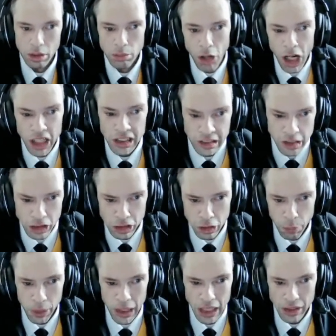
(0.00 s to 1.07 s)
Right, Sir
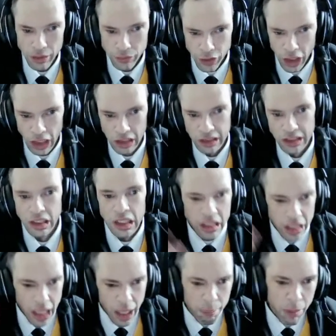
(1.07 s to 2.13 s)
Topham at the first.
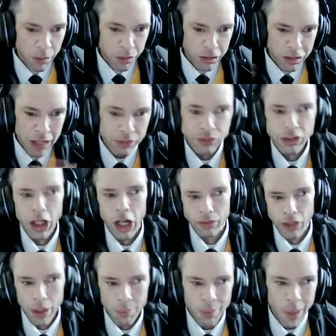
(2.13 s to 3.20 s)
Then my
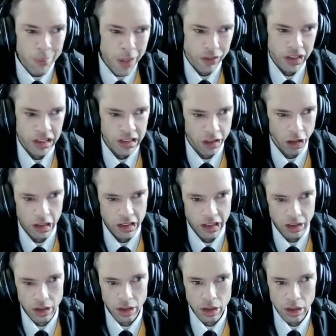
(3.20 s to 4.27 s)
grandfather on my mother's side.
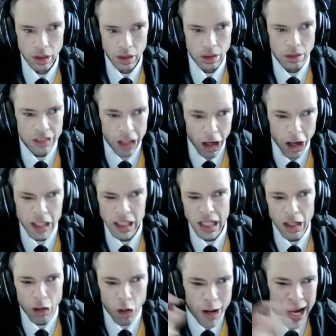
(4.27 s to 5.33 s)
Right?
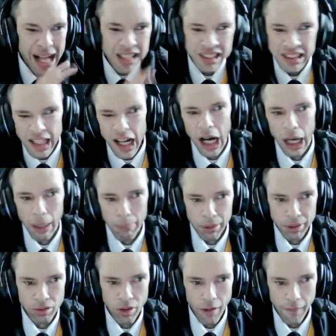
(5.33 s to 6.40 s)
It all adds up.
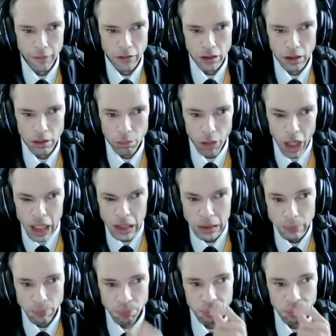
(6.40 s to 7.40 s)
Right?